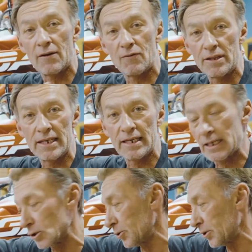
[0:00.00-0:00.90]
and everything
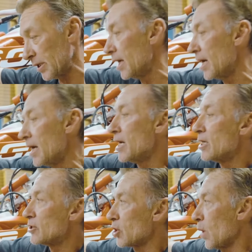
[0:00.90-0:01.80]
included.
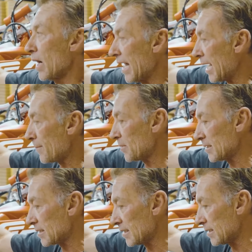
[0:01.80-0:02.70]
So what
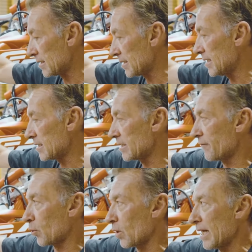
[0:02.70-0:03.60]
happens is
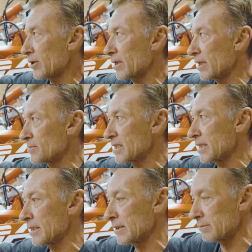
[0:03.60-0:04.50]
if a rider comes
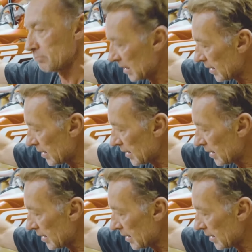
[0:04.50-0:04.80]
in